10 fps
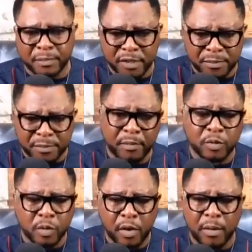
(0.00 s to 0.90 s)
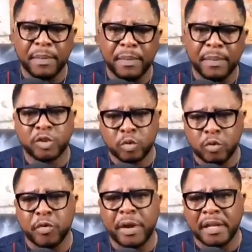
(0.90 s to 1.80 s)
must be able to come in to
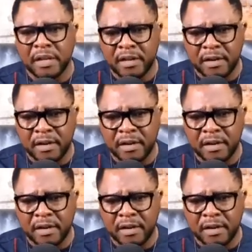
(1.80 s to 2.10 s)
create,